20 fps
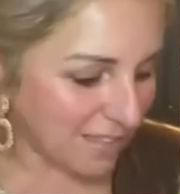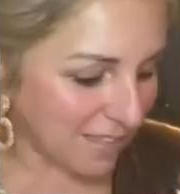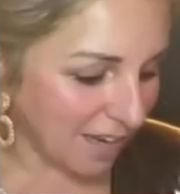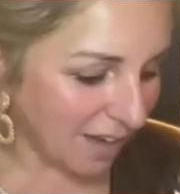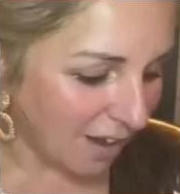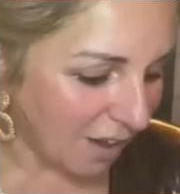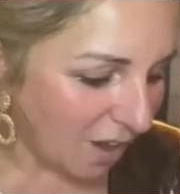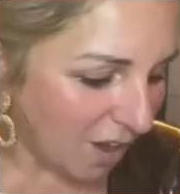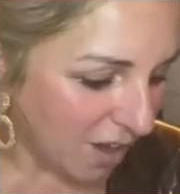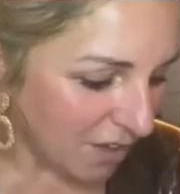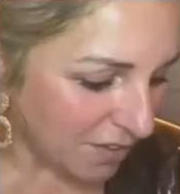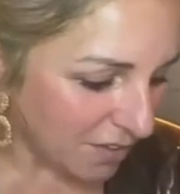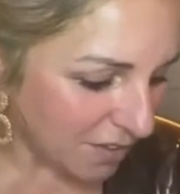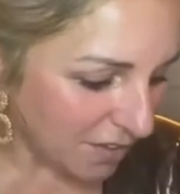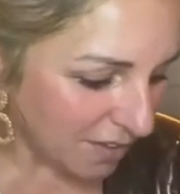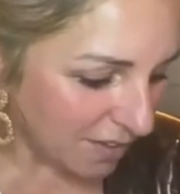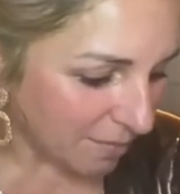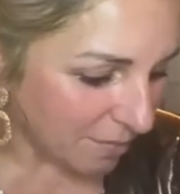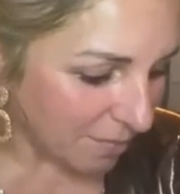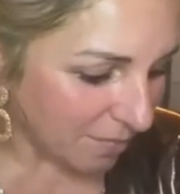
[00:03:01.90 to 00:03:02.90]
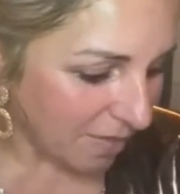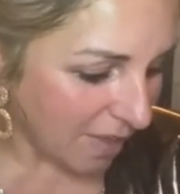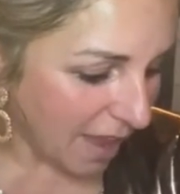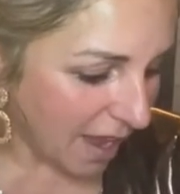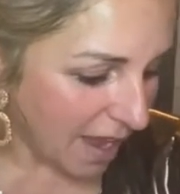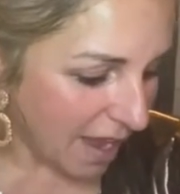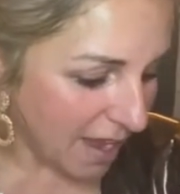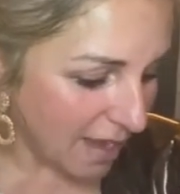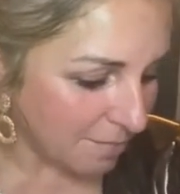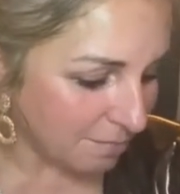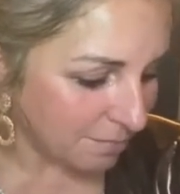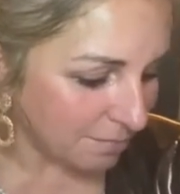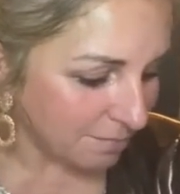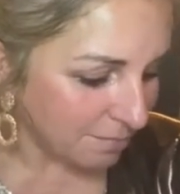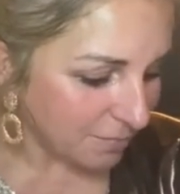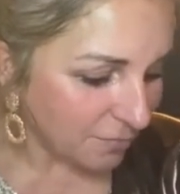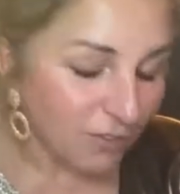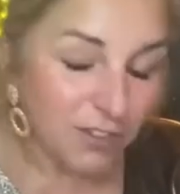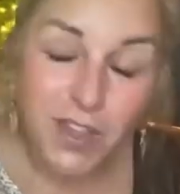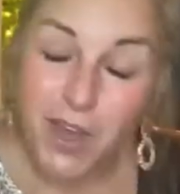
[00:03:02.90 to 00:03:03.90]
cloth.
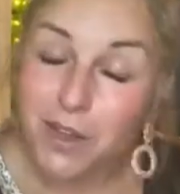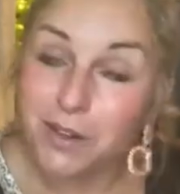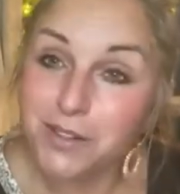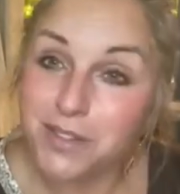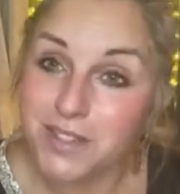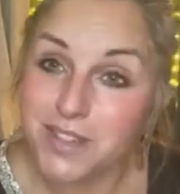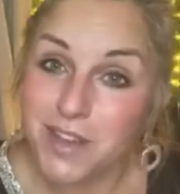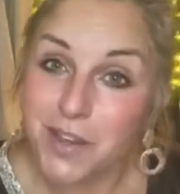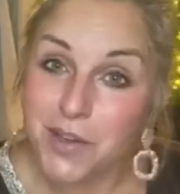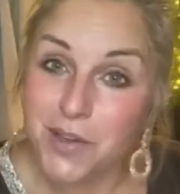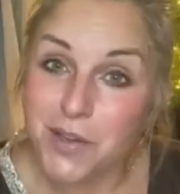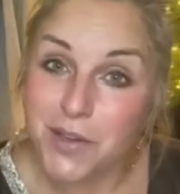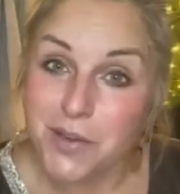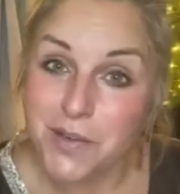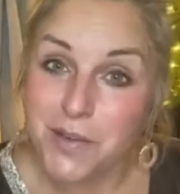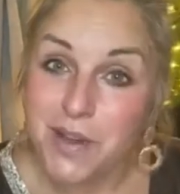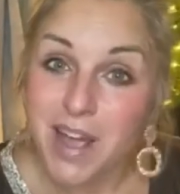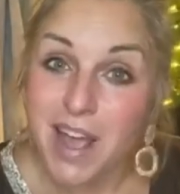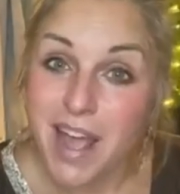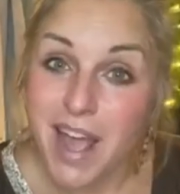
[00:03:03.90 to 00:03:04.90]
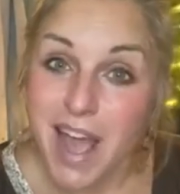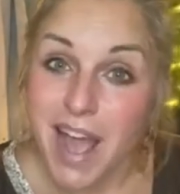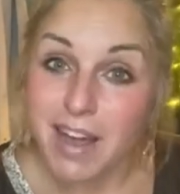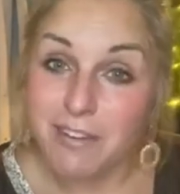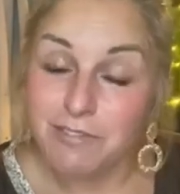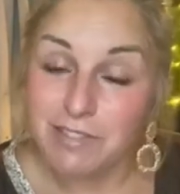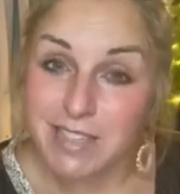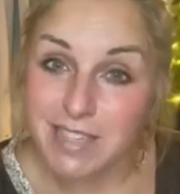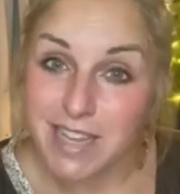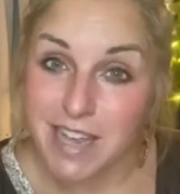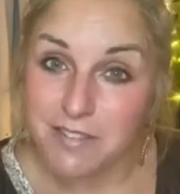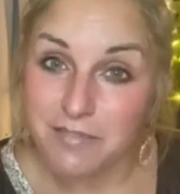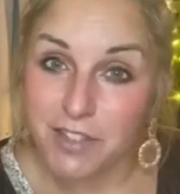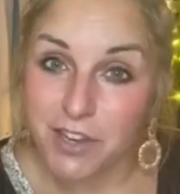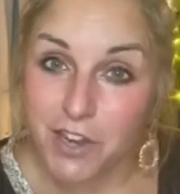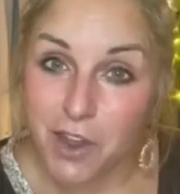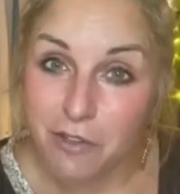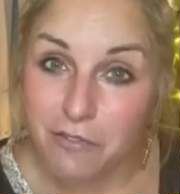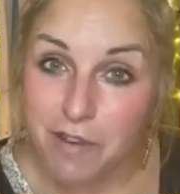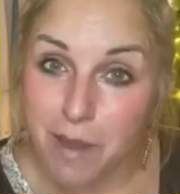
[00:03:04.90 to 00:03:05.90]
For those who received
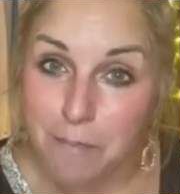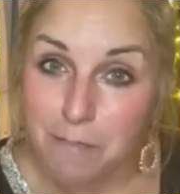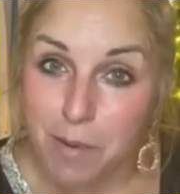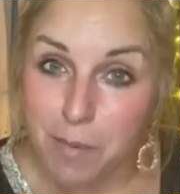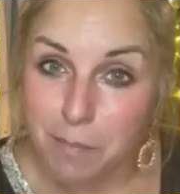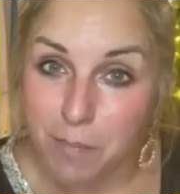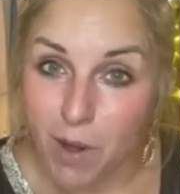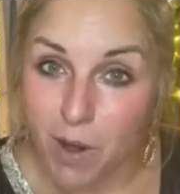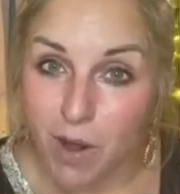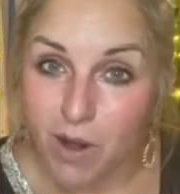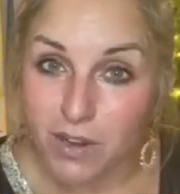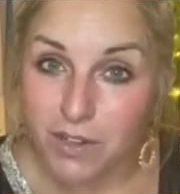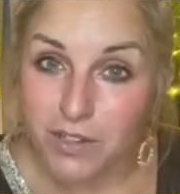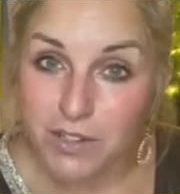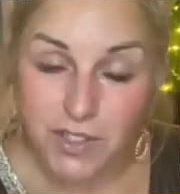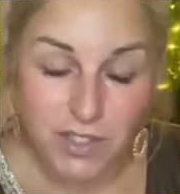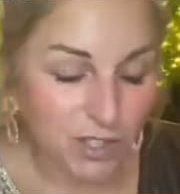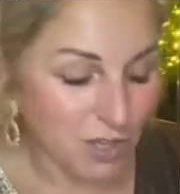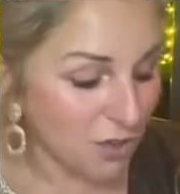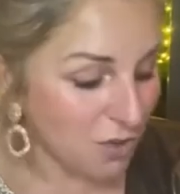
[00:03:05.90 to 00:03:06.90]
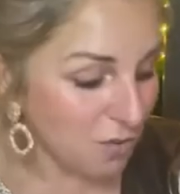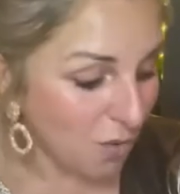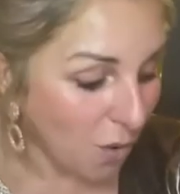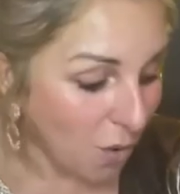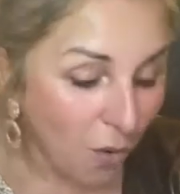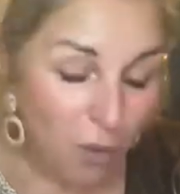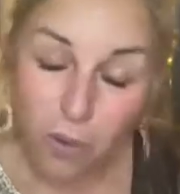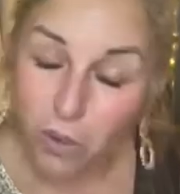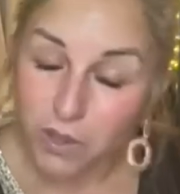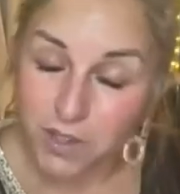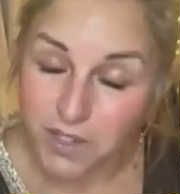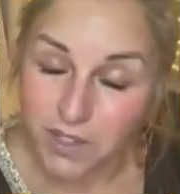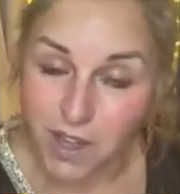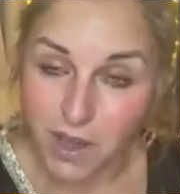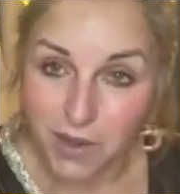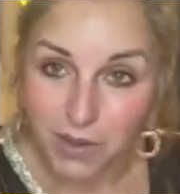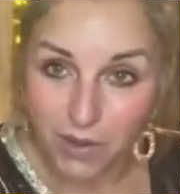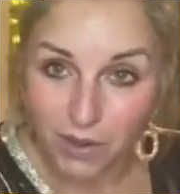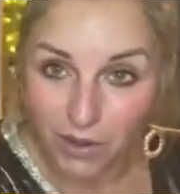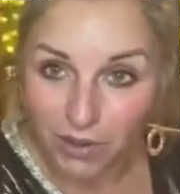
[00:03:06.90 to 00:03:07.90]
the November box, you
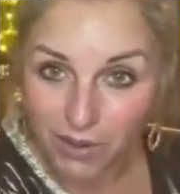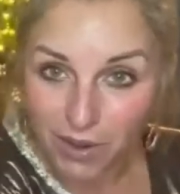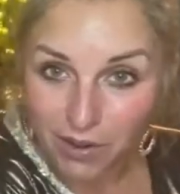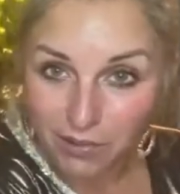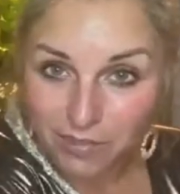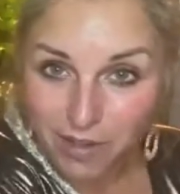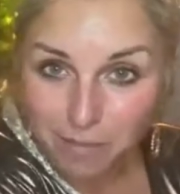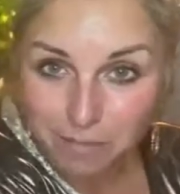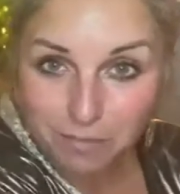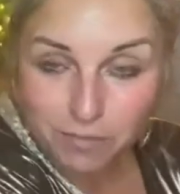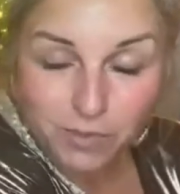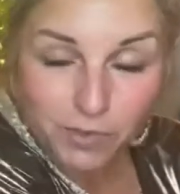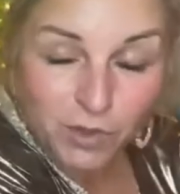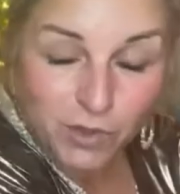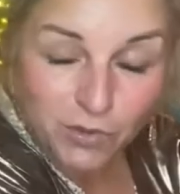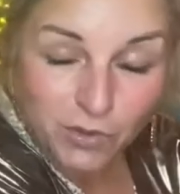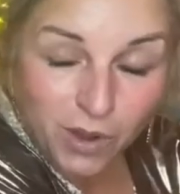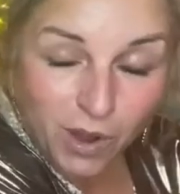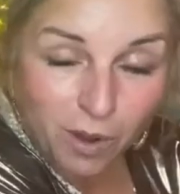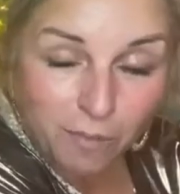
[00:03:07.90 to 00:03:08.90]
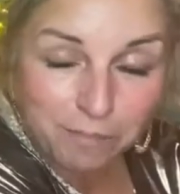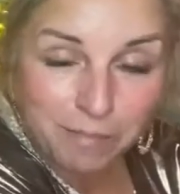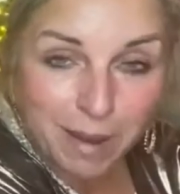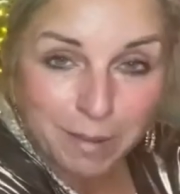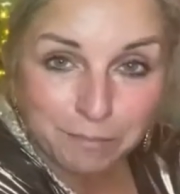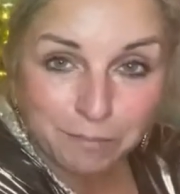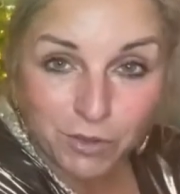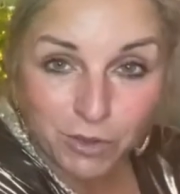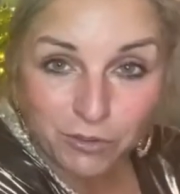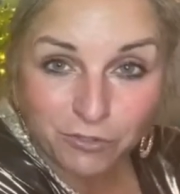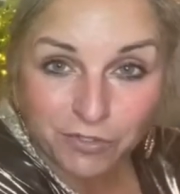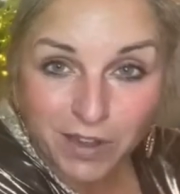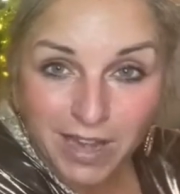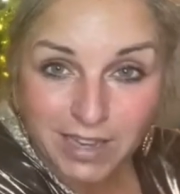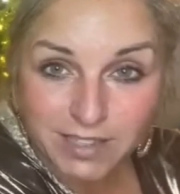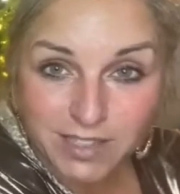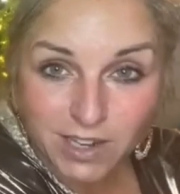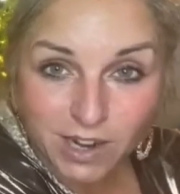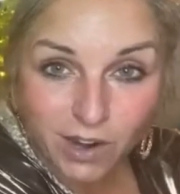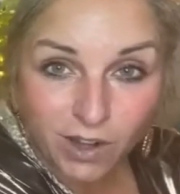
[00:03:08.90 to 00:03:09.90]
also got bamboo
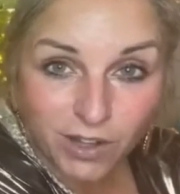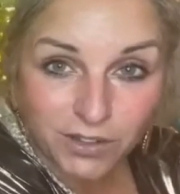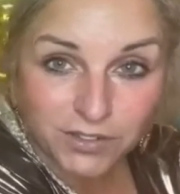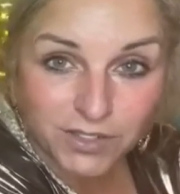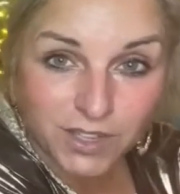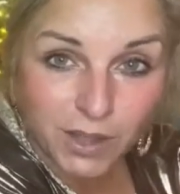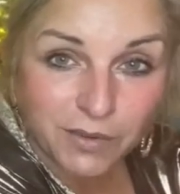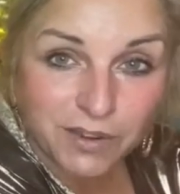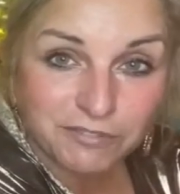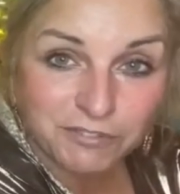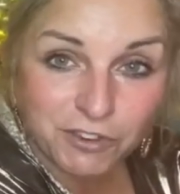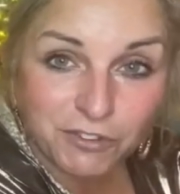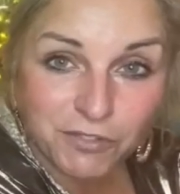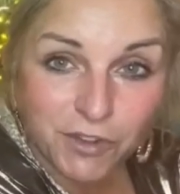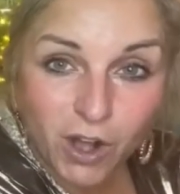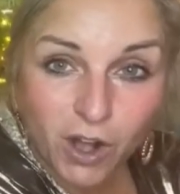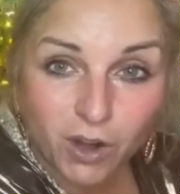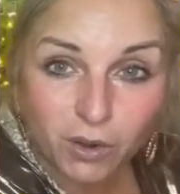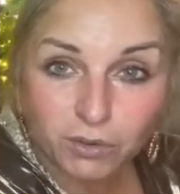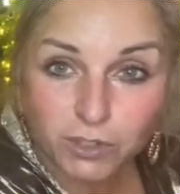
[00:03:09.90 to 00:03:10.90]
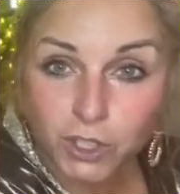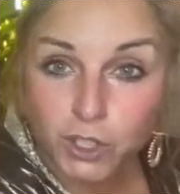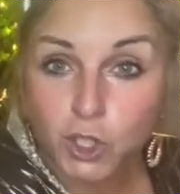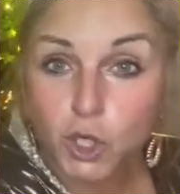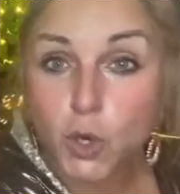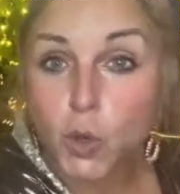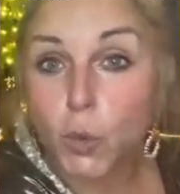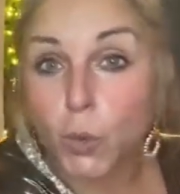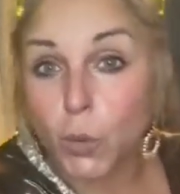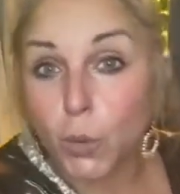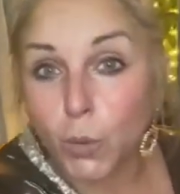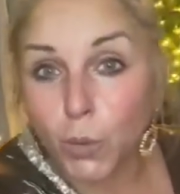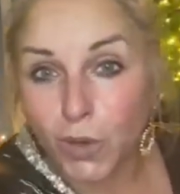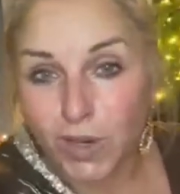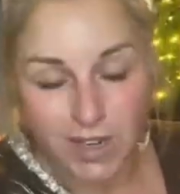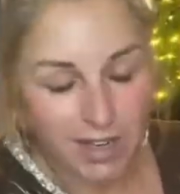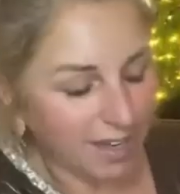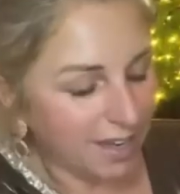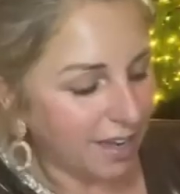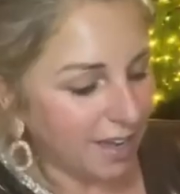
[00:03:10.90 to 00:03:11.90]
face cloth. So if you've got 2,
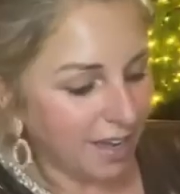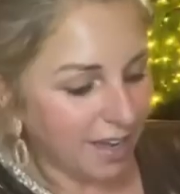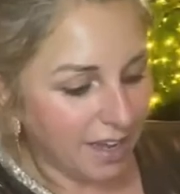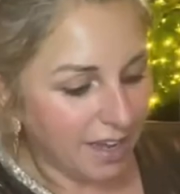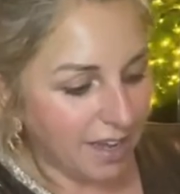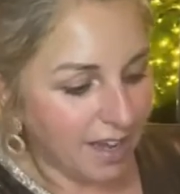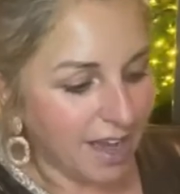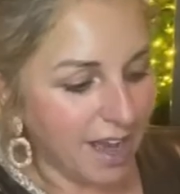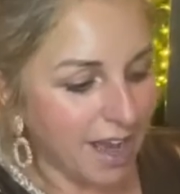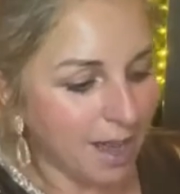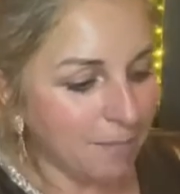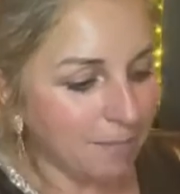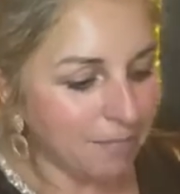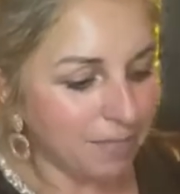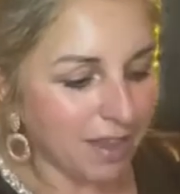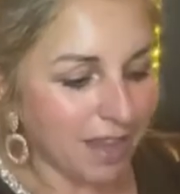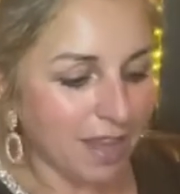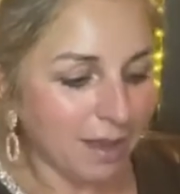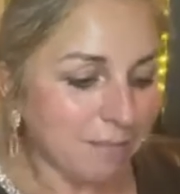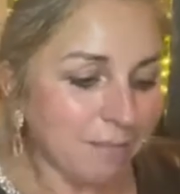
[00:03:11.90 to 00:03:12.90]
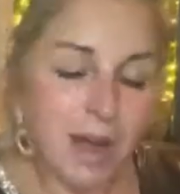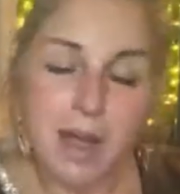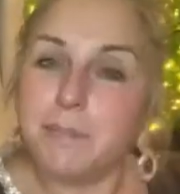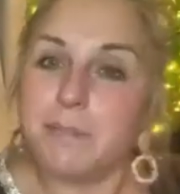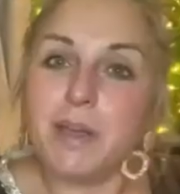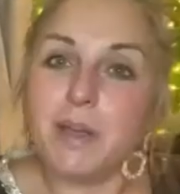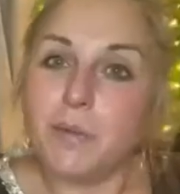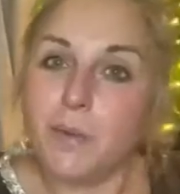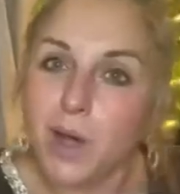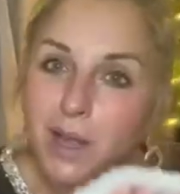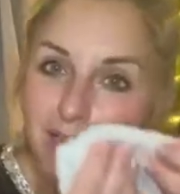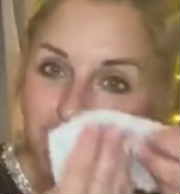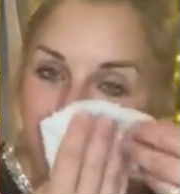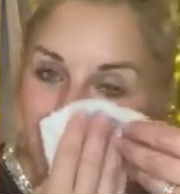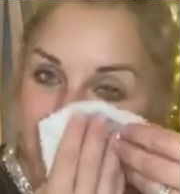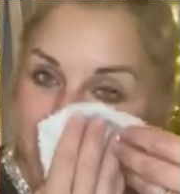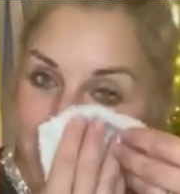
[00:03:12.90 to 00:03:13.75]
it might be quite nice